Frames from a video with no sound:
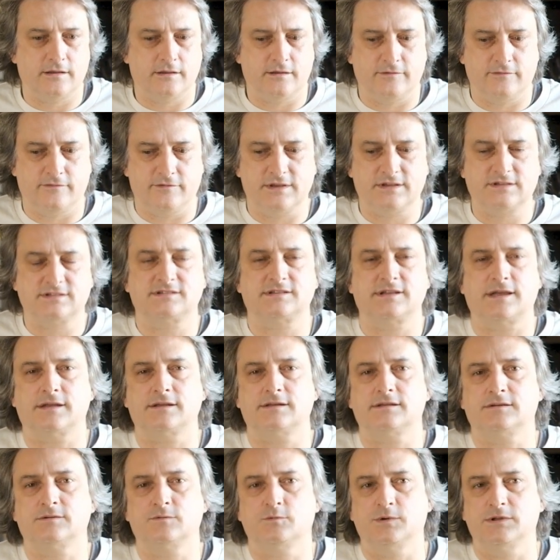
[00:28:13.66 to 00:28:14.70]

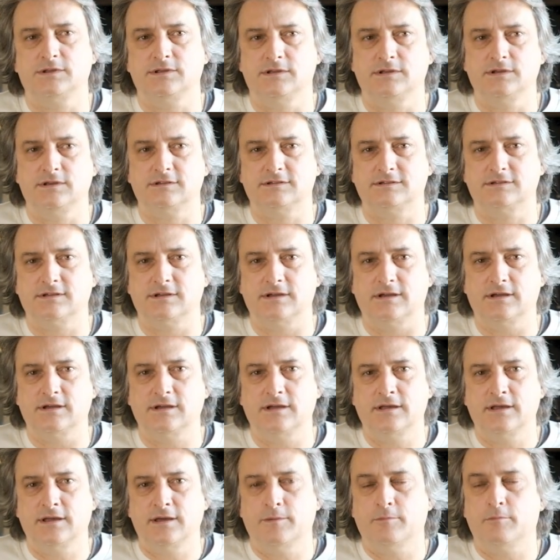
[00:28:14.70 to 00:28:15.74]
fixated with this
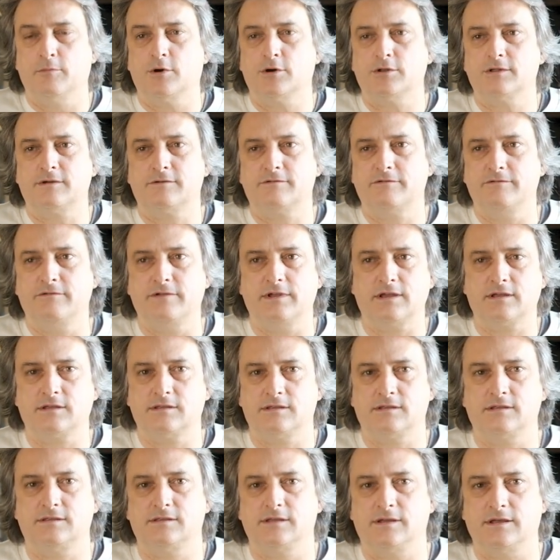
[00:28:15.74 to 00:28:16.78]
modern thing
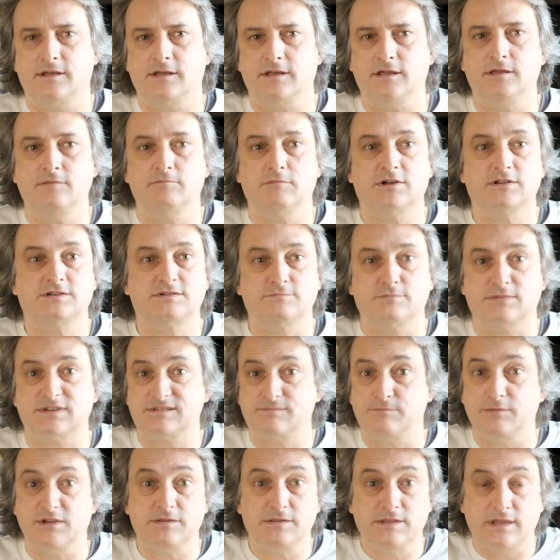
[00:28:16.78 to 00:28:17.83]
that the image
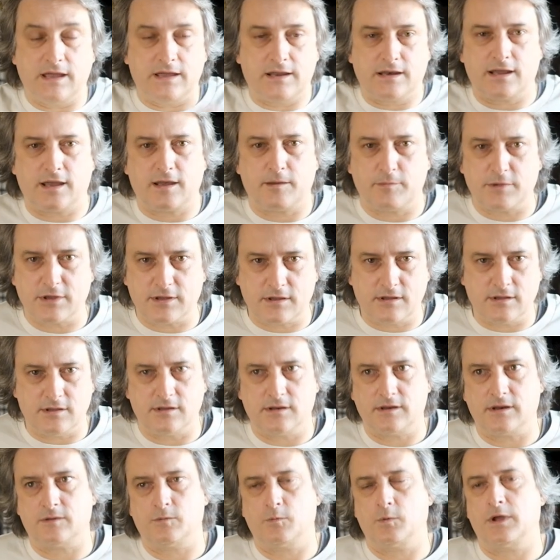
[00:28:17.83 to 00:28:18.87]
must be dynamic
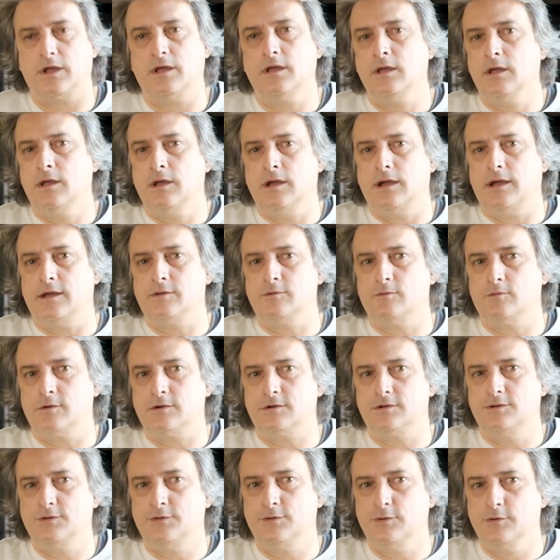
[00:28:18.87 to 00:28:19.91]
in a way. I don't
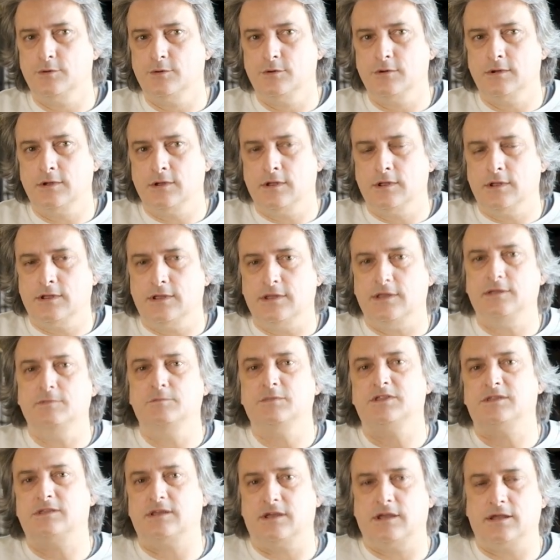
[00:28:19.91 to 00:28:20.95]
want to
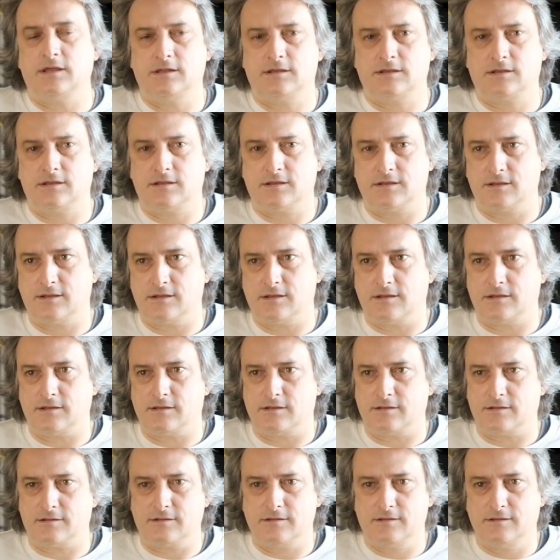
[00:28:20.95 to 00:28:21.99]
imitate
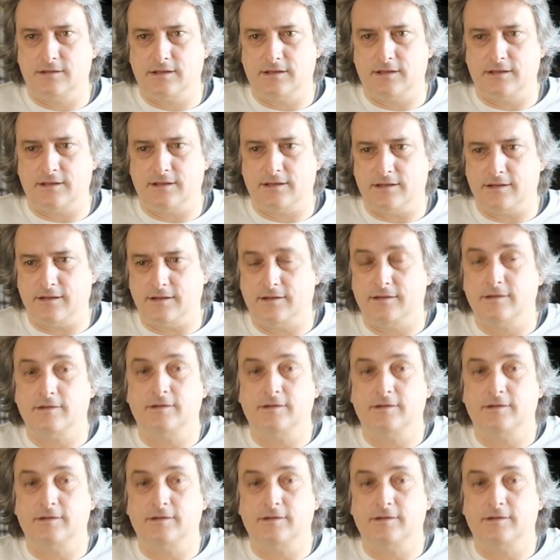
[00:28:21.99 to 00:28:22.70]
the